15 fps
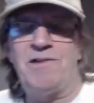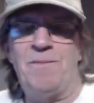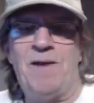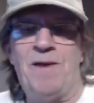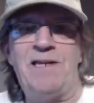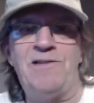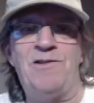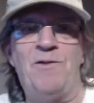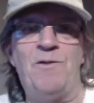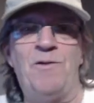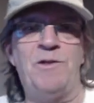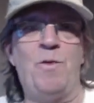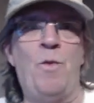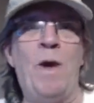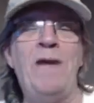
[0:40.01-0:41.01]
Mike is known as
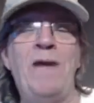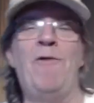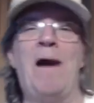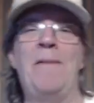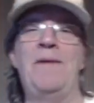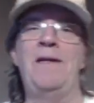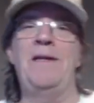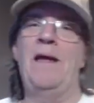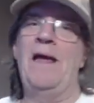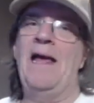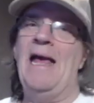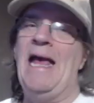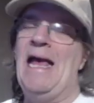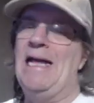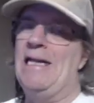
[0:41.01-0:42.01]
the White Rabbit,
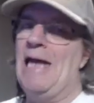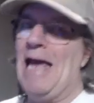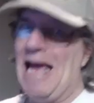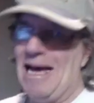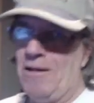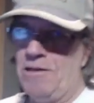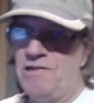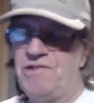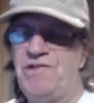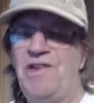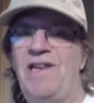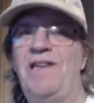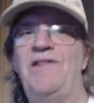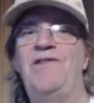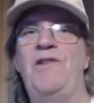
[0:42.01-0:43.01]
and Alice
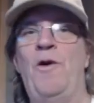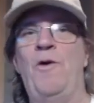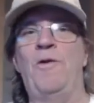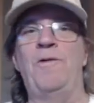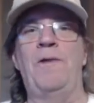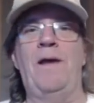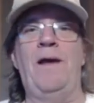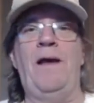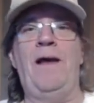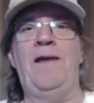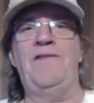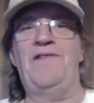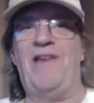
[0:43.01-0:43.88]
is known as